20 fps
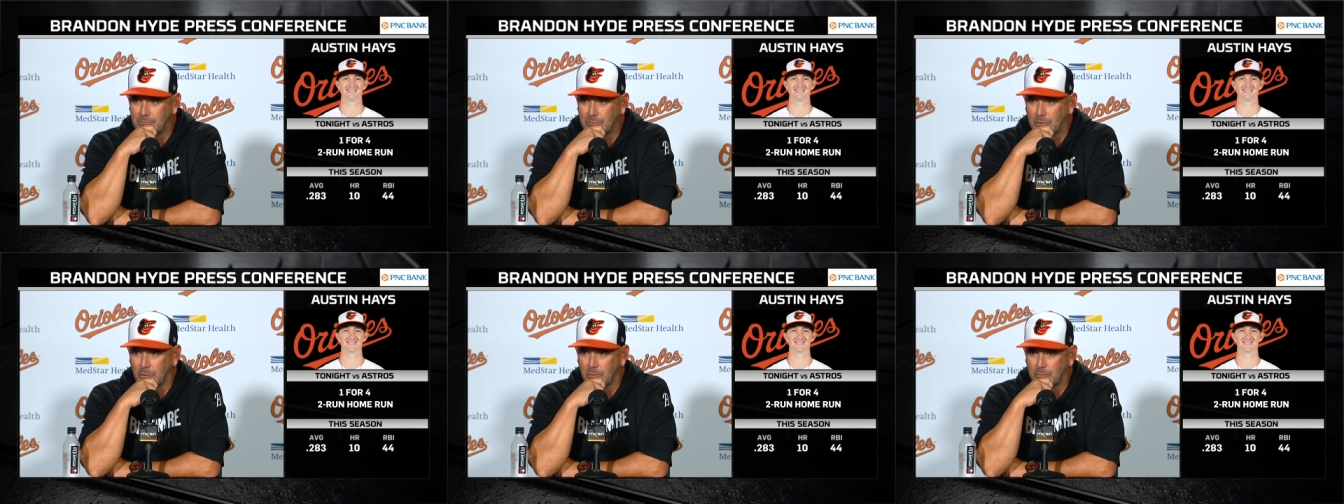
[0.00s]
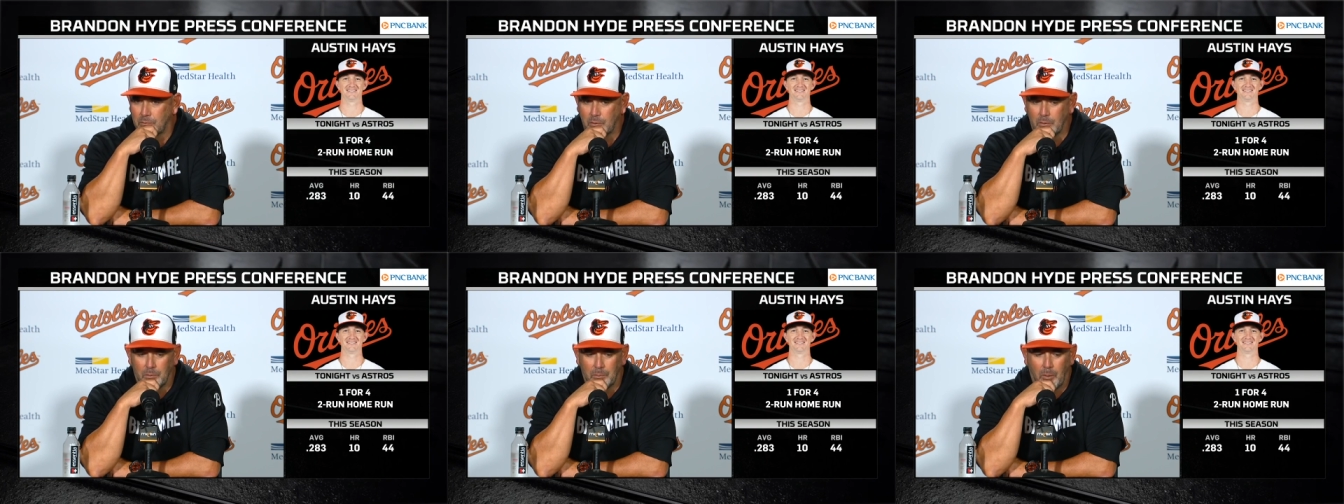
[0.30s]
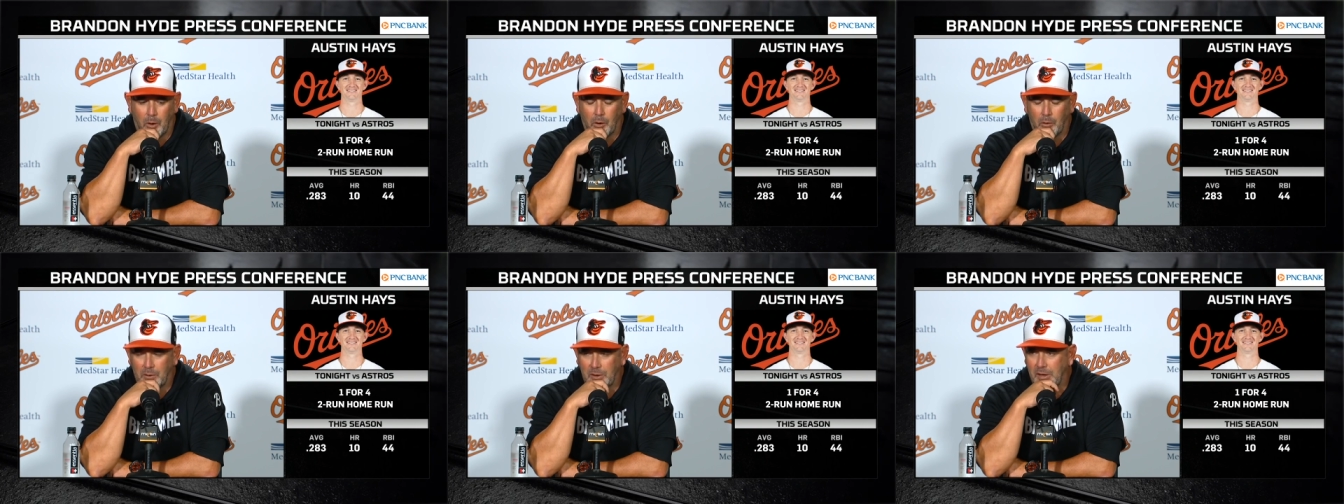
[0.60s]
you know, through
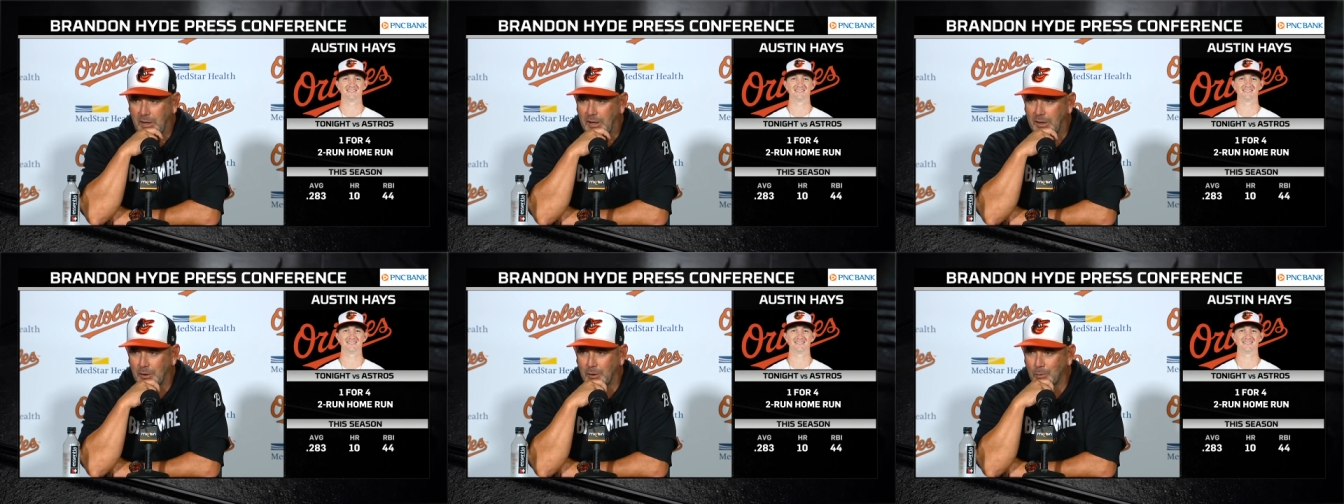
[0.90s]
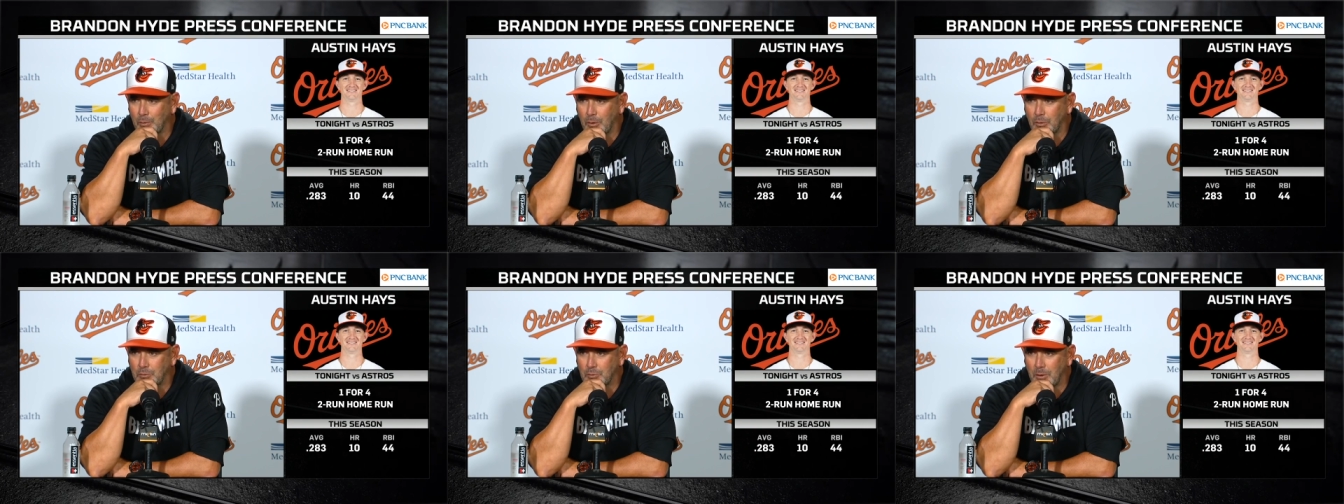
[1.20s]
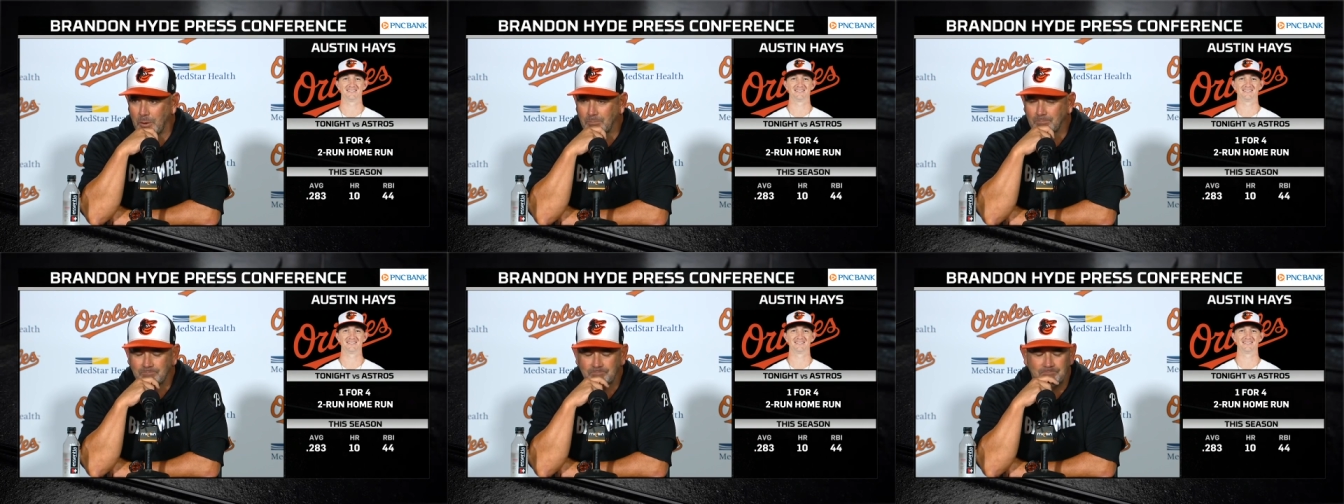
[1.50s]
tomorrow and into the road
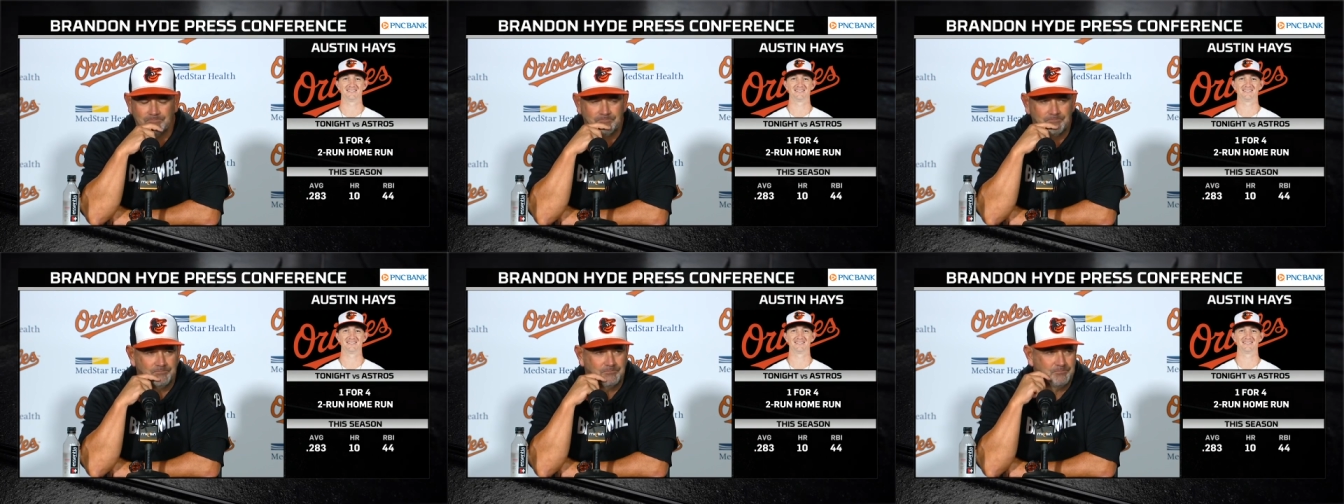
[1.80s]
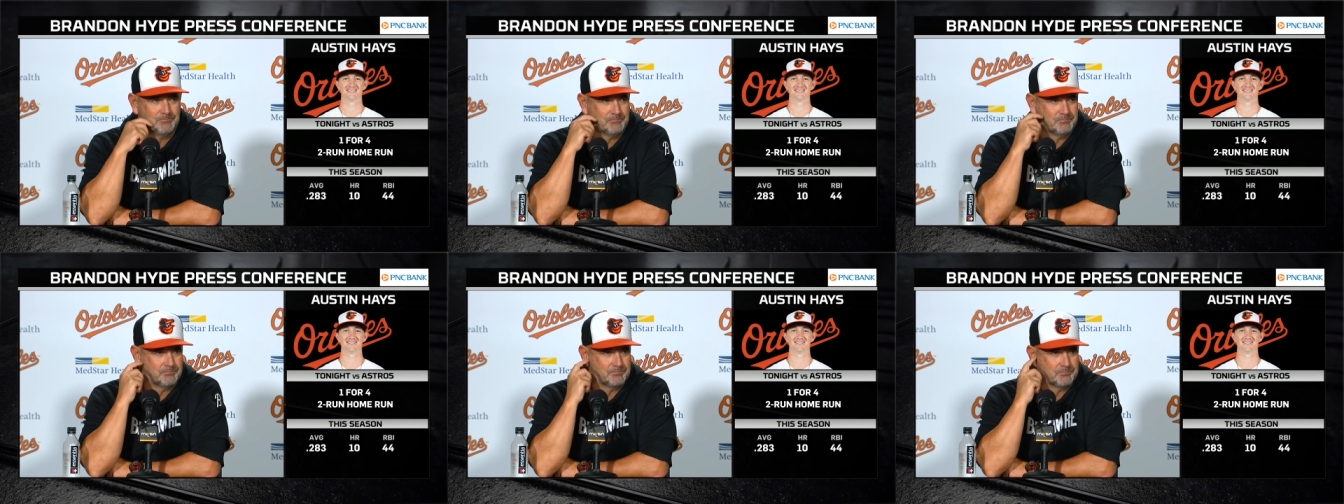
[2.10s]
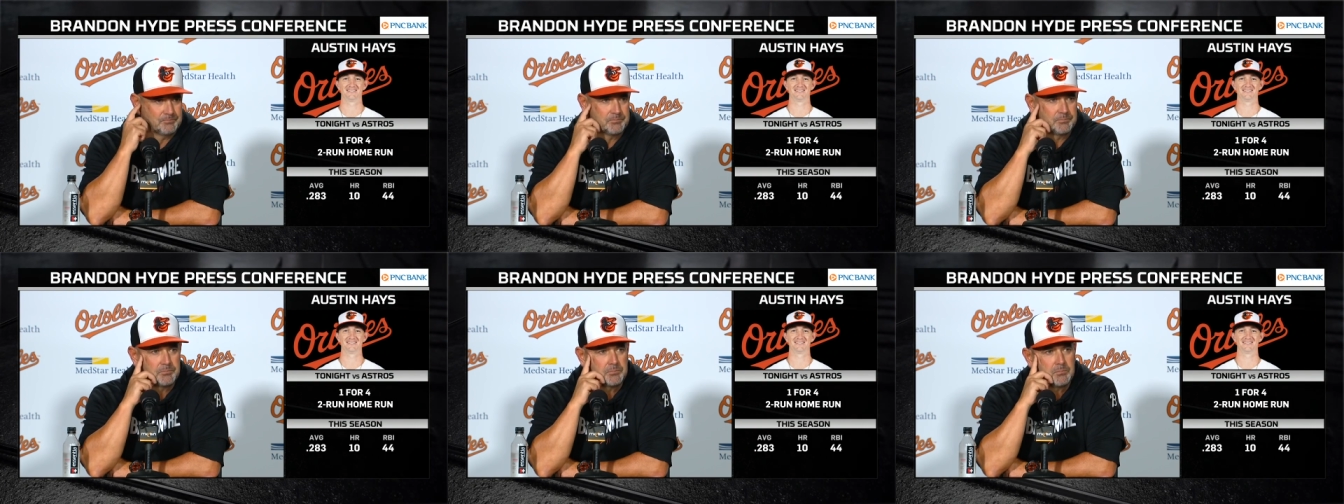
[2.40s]
trip.
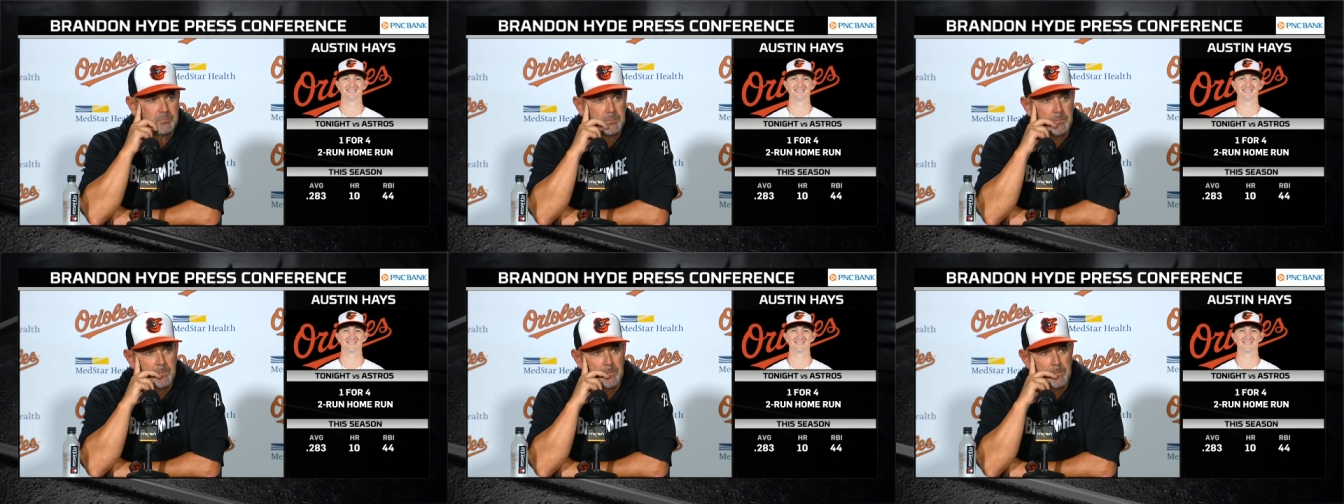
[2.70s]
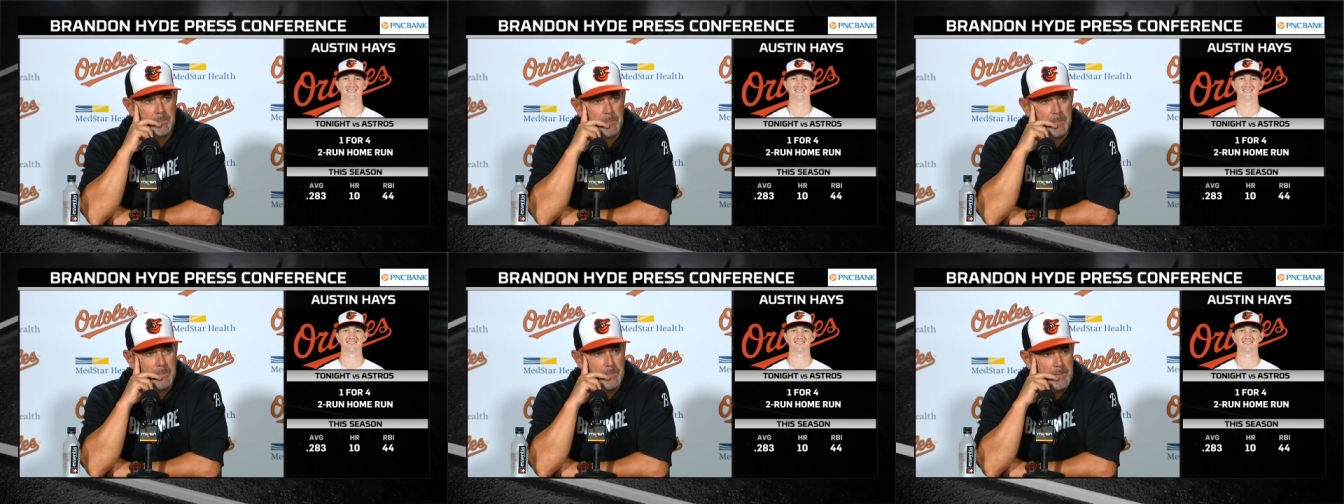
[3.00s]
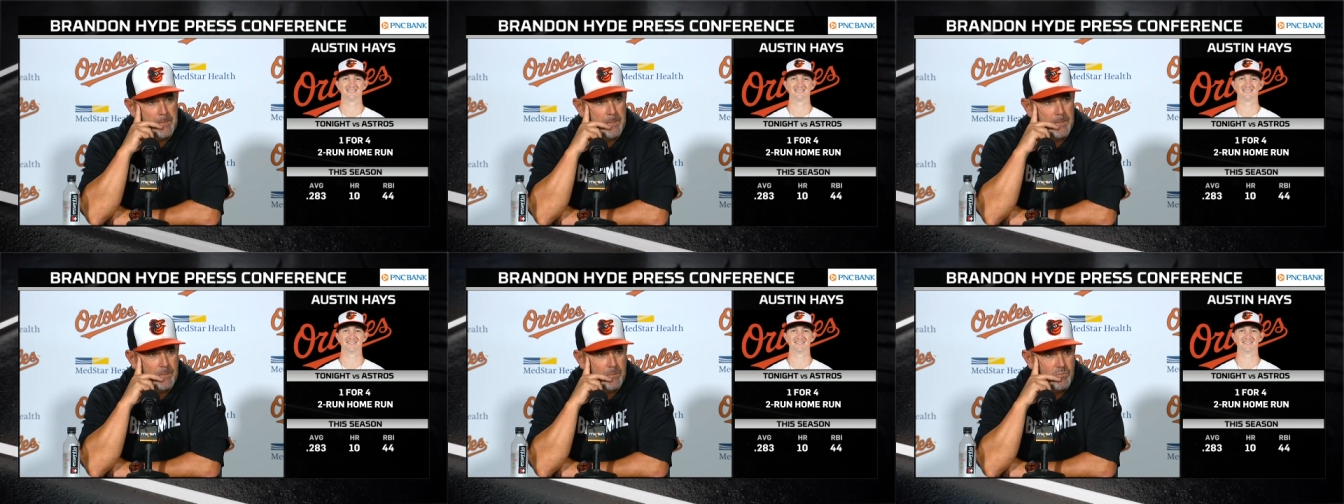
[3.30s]
Bullpen has been really good
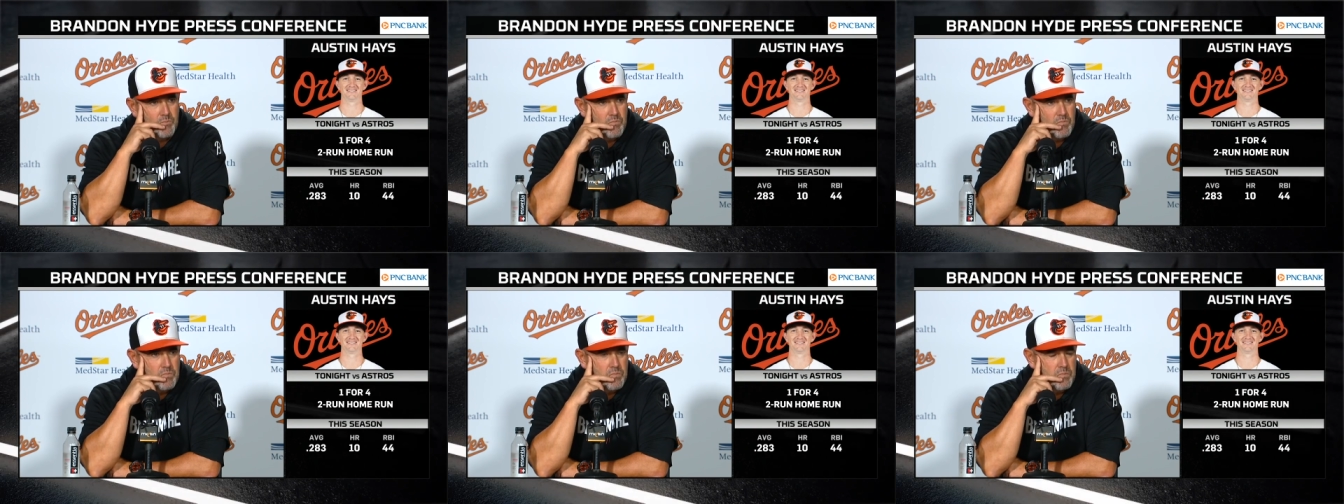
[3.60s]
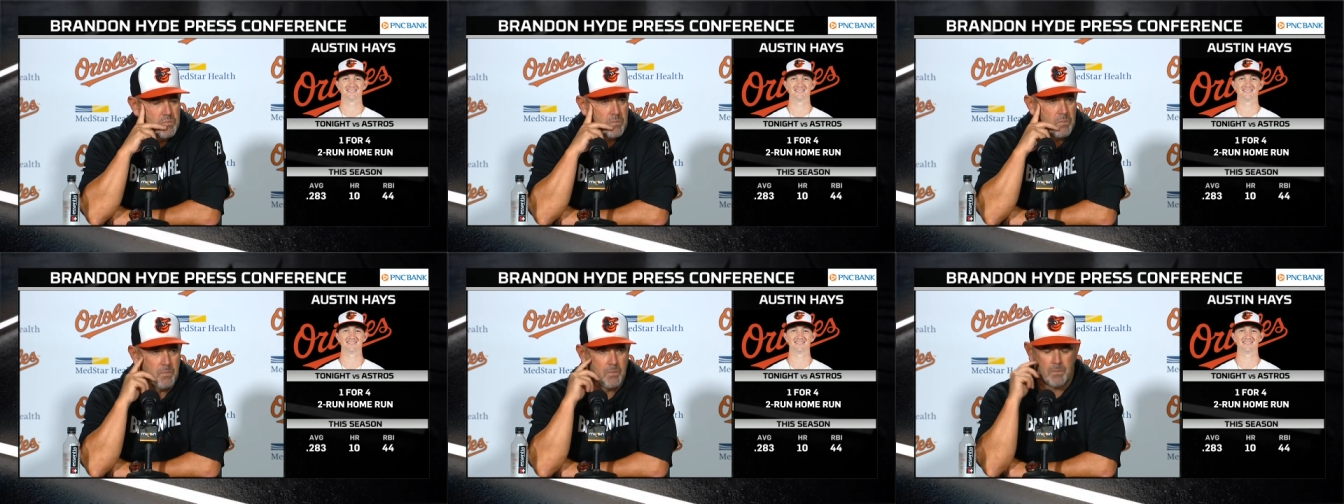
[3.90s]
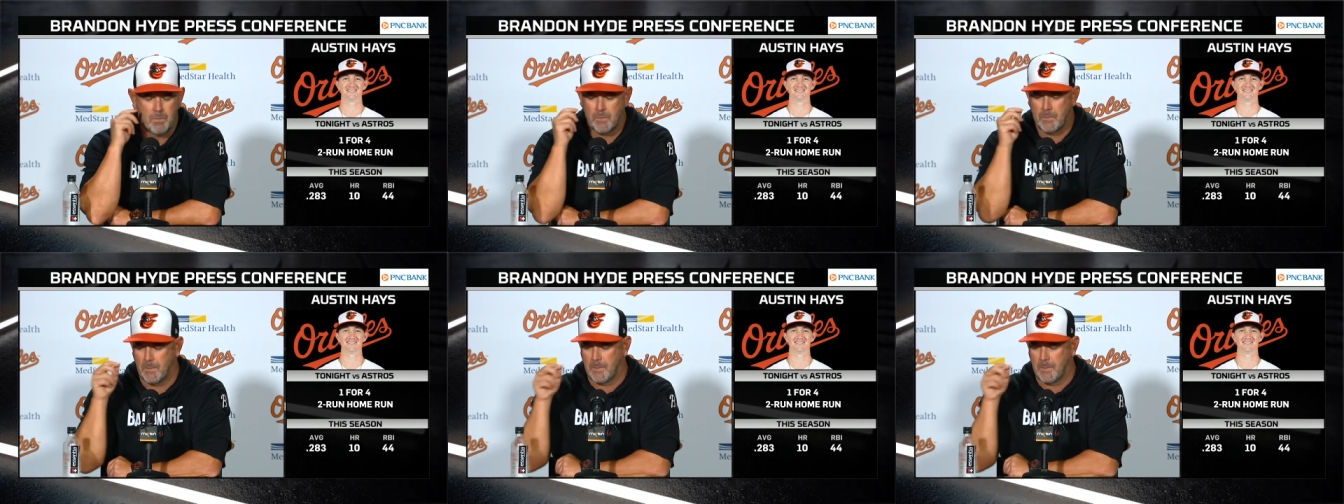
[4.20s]
for the most part.